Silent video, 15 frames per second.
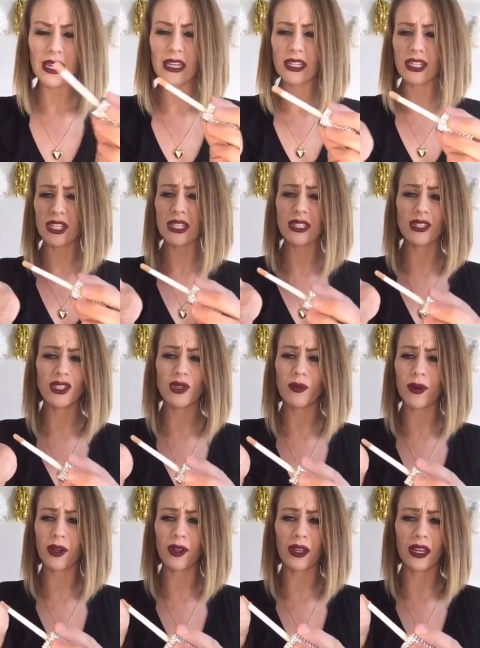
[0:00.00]
It's just
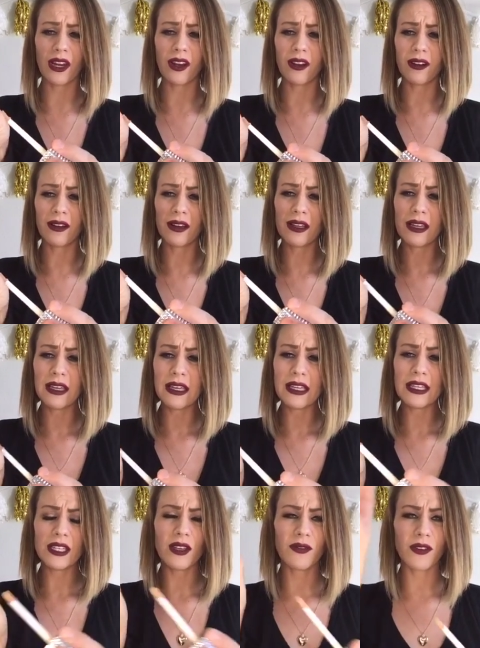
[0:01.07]
super clear.
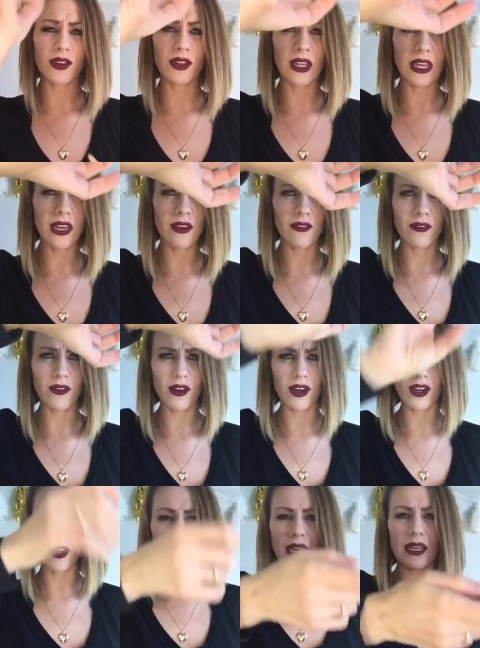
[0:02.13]
So if you're looking
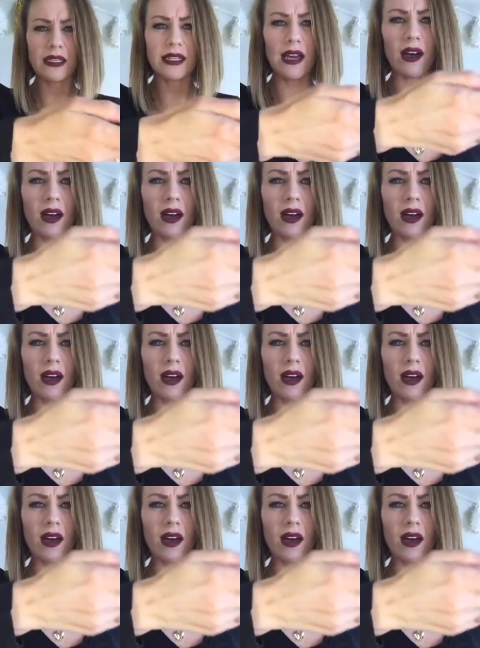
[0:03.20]
for, you can't